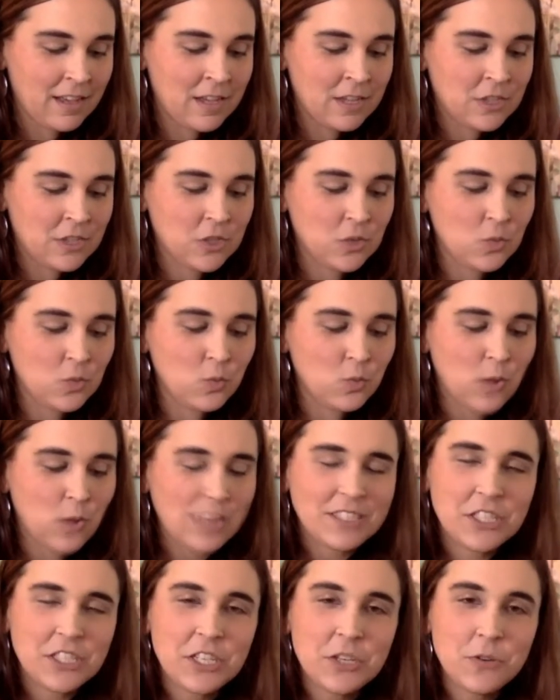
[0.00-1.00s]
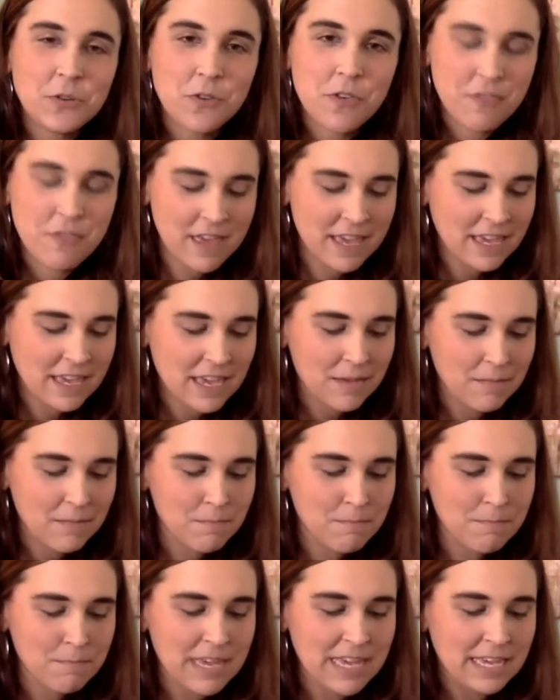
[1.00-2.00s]
So what do you think it
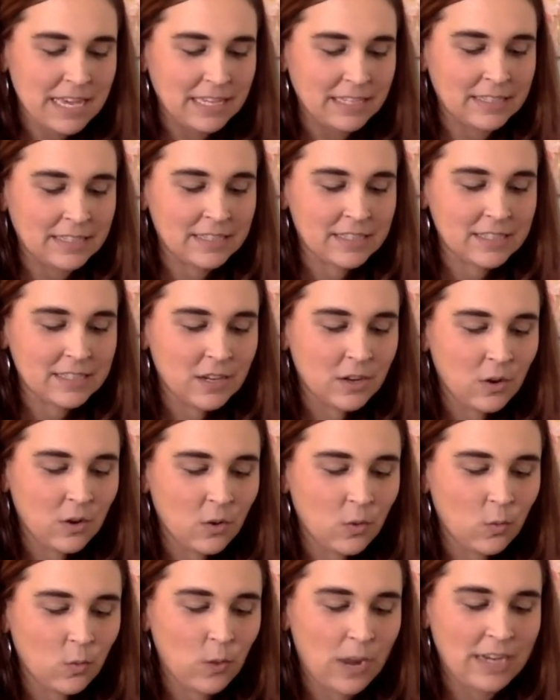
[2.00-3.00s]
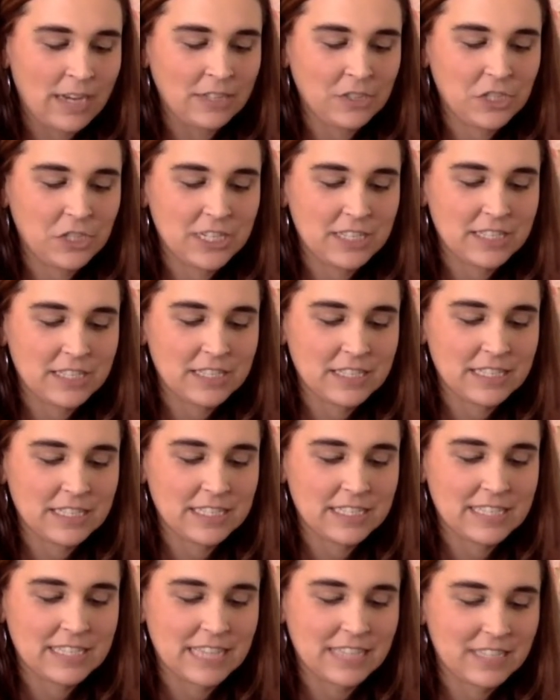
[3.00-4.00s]
means when Jesus
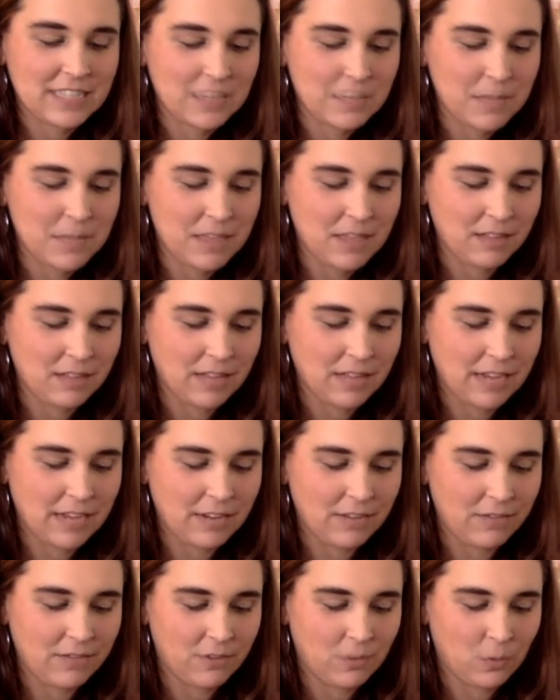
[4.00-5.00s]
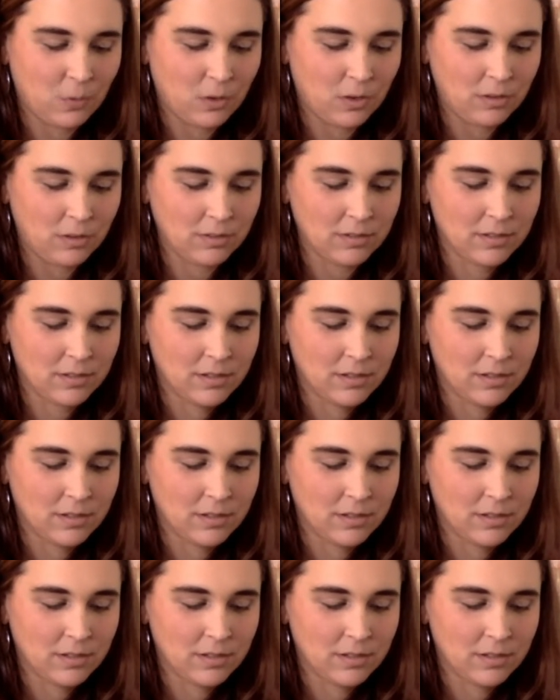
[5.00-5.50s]
is said to be the light of the world?